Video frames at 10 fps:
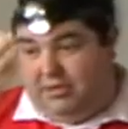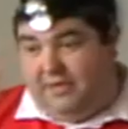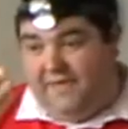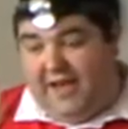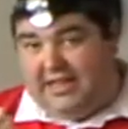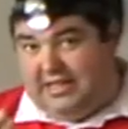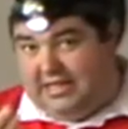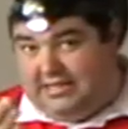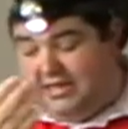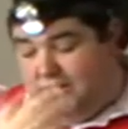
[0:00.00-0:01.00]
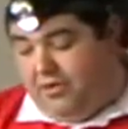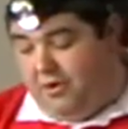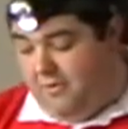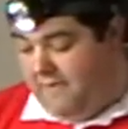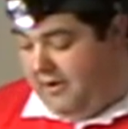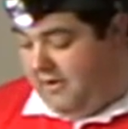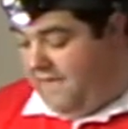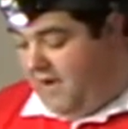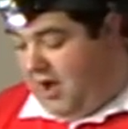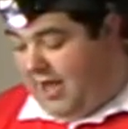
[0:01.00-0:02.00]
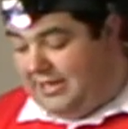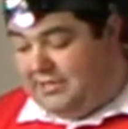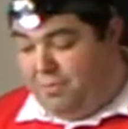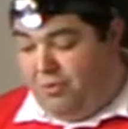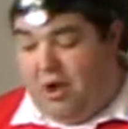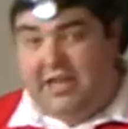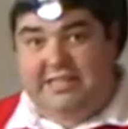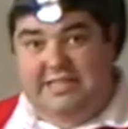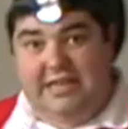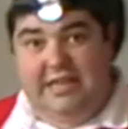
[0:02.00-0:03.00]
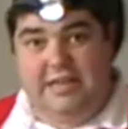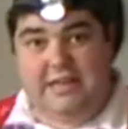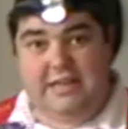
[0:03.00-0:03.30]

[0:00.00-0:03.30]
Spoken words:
was the fact that they didn't throw very far, and as bright